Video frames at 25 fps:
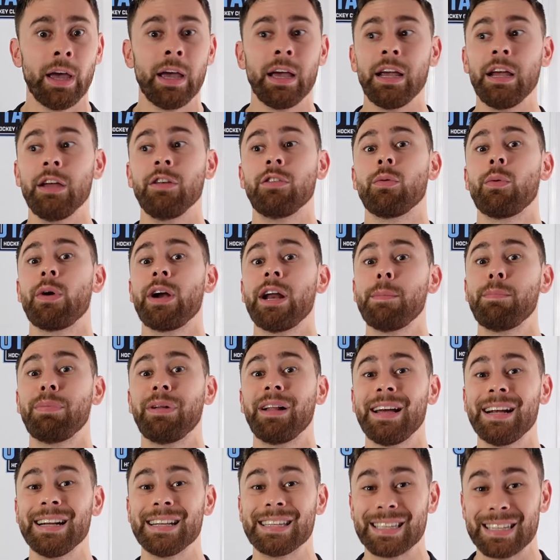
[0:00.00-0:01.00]
He's already
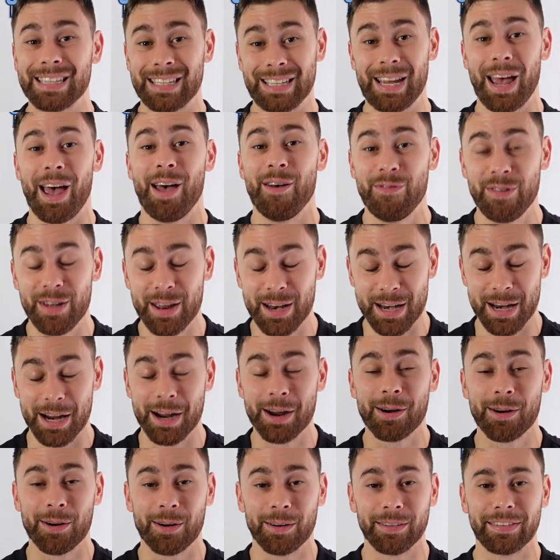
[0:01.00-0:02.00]
played 7
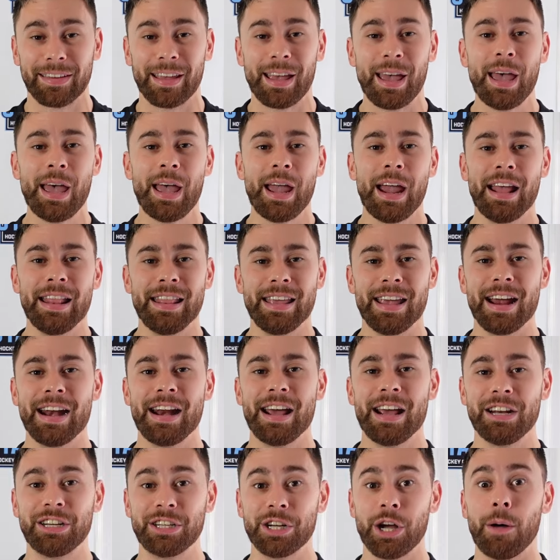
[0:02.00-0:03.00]
years in the
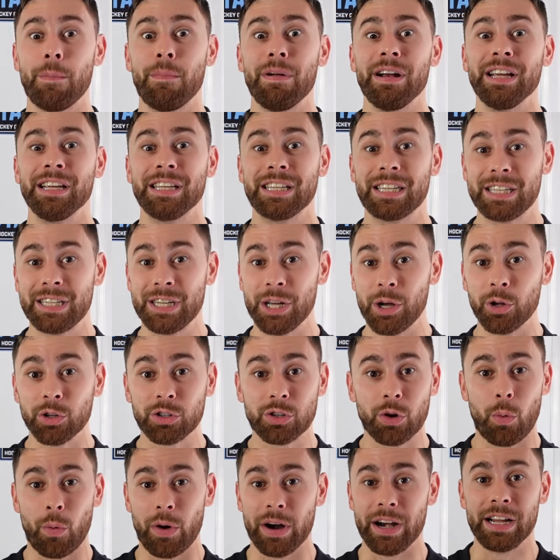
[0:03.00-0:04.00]
NHL, but he's still
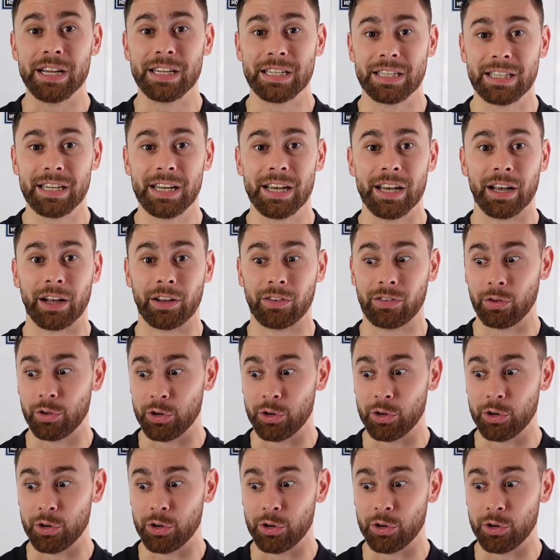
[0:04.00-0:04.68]
26.